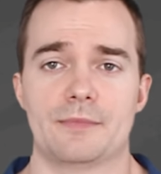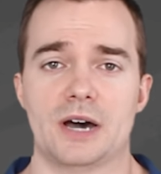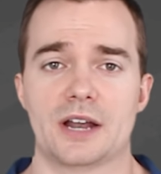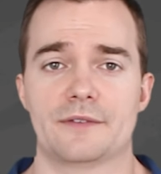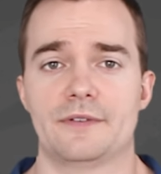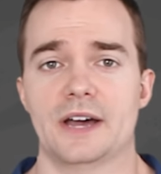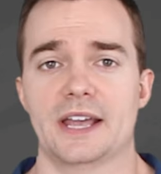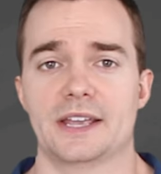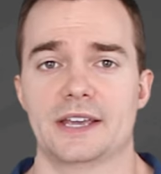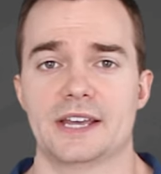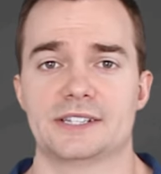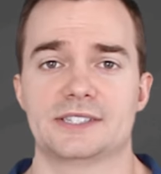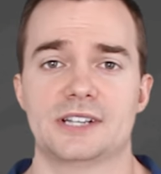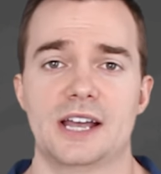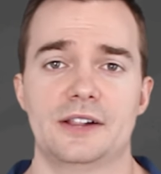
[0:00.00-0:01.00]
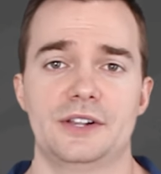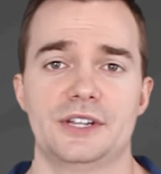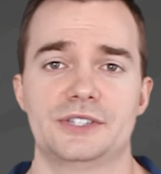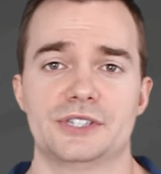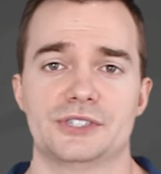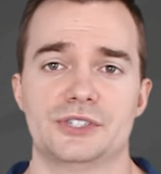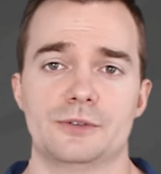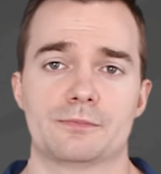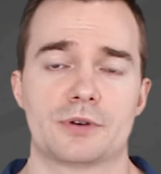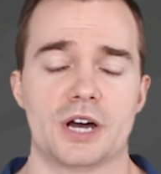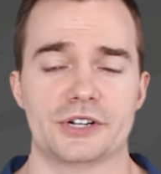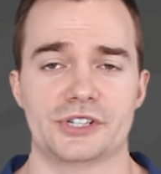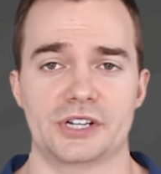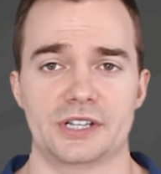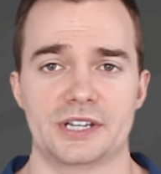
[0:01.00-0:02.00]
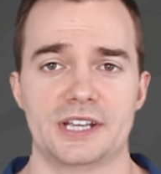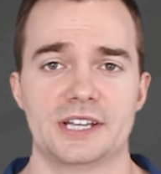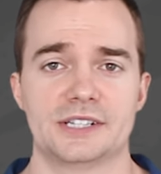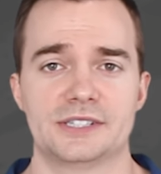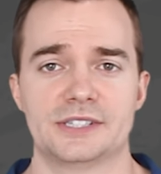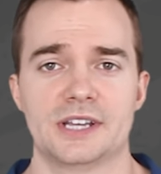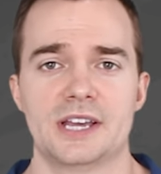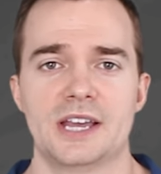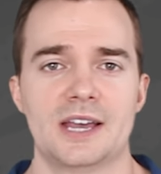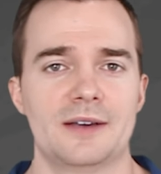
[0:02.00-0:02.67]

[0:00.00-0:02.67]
modifying it slightly to suit project needs.